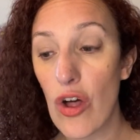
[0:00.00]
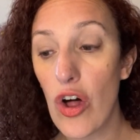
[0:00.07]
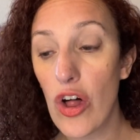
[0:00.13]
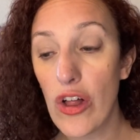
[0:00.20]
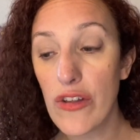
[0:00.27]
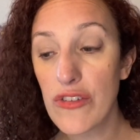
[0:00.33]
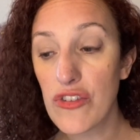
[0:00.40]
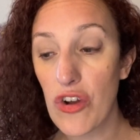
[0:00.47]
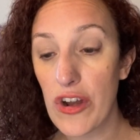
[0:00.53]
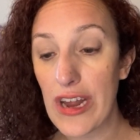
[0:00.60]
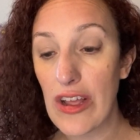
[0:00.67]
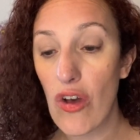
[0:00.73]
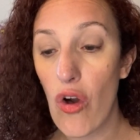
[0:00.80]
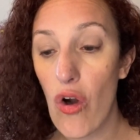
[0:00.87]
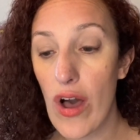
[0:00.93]
all
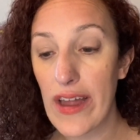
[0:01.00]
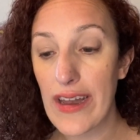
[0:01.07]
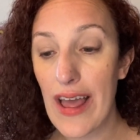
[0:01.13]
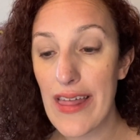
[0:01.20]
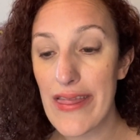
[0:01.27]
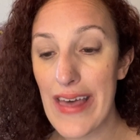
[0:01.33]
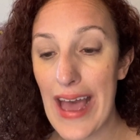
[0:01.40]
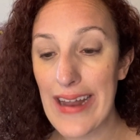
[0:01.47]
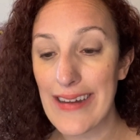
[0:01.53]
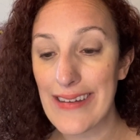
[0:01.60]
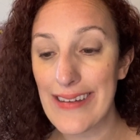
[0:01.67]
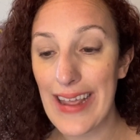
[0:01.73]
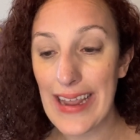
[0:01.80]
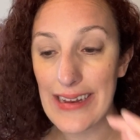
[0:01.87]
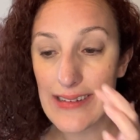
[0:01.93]
starting on that
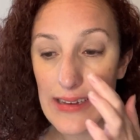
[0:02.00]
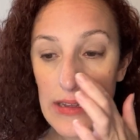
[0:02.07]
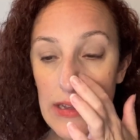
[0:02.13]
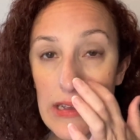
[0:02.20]
date.